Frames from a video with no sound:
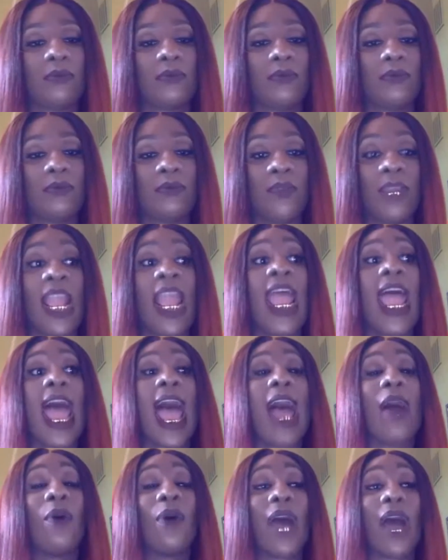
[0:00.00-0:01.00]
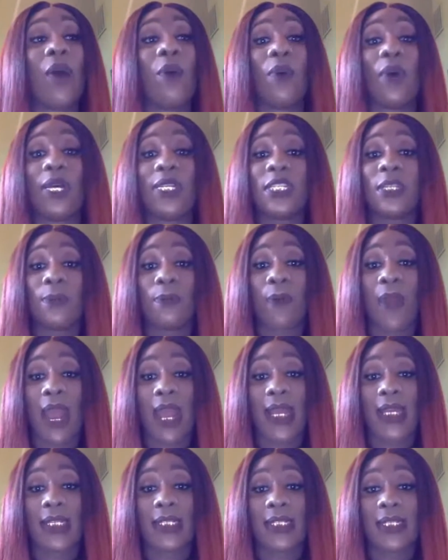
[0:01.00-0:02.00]
Mm-hmm. I was
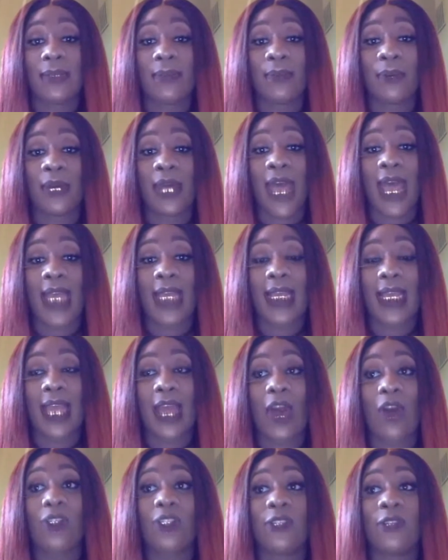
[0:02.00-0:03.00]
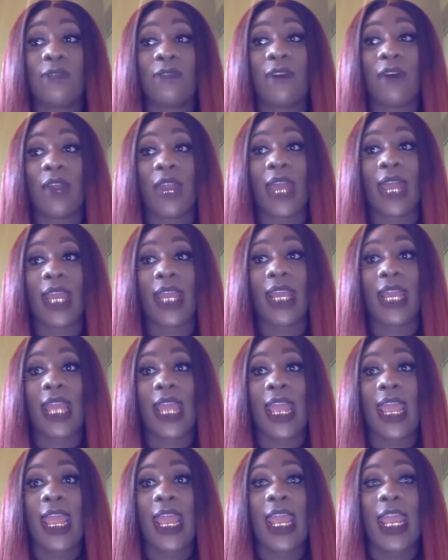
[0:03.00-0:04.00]
surprised, but I also felt like
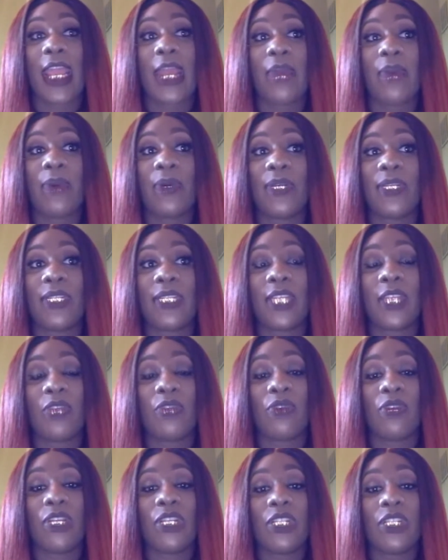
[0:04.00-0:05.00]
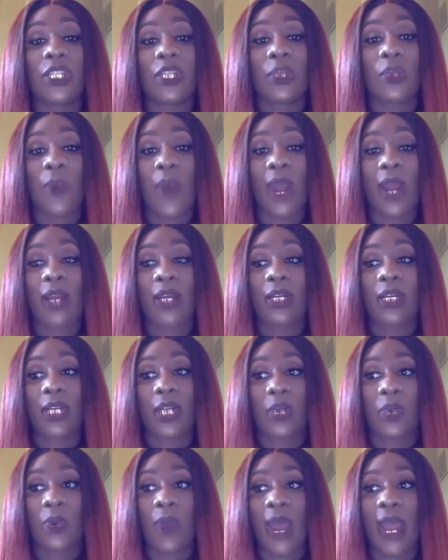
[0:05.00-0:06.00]
it reached a
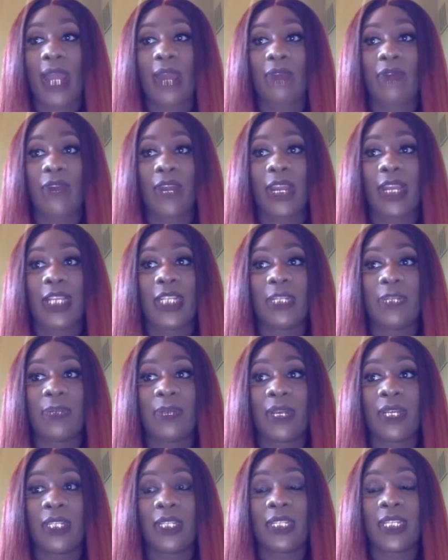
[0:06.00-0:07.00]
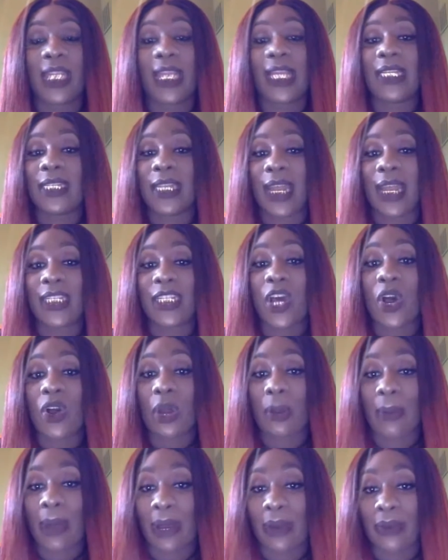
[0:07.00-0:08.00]
wide range because of things that I
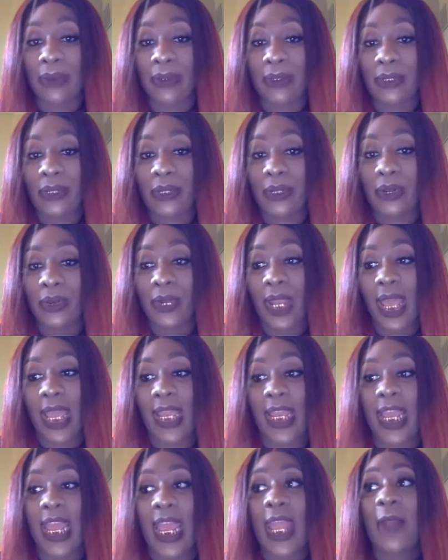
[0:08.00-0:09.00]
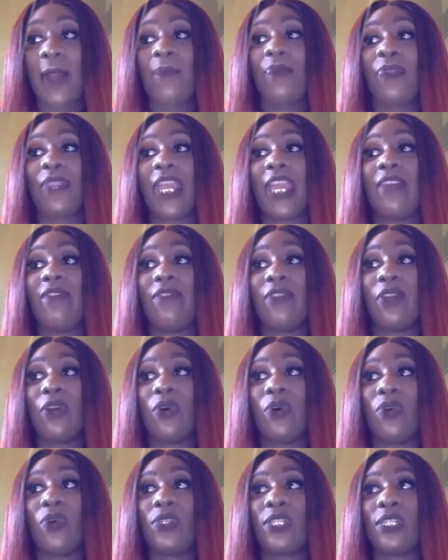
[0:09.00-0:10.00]
talk about. You know, like even
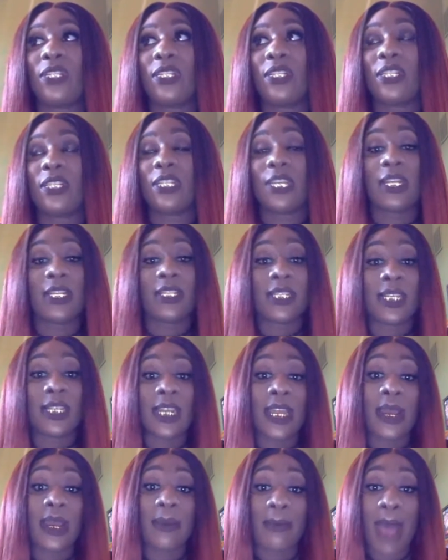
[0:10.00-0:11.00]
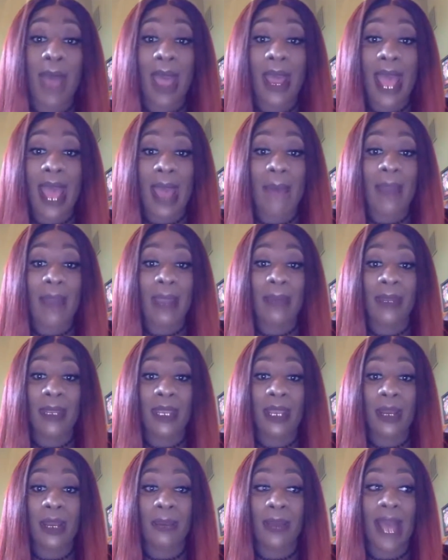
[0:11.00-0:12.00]
though to them I might be
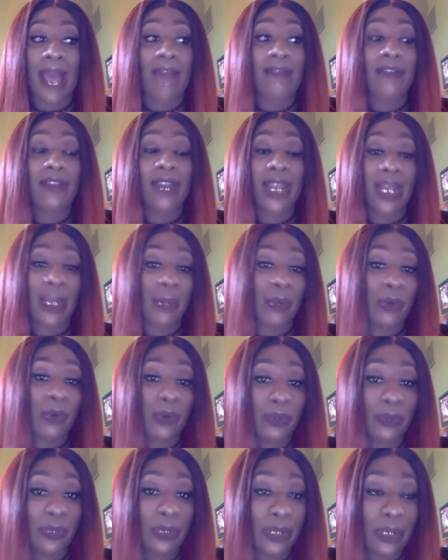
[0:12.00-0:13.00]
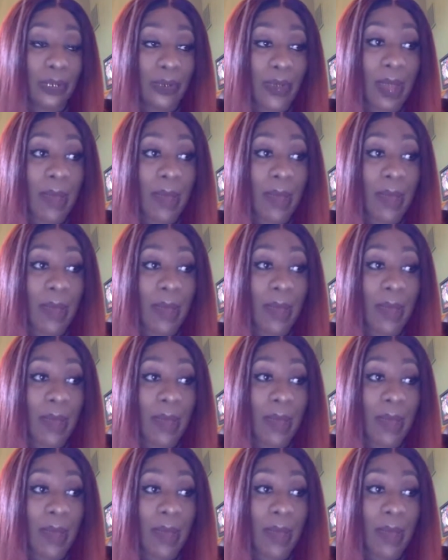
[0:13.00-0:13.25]
young, but I feel like I'm old. You know,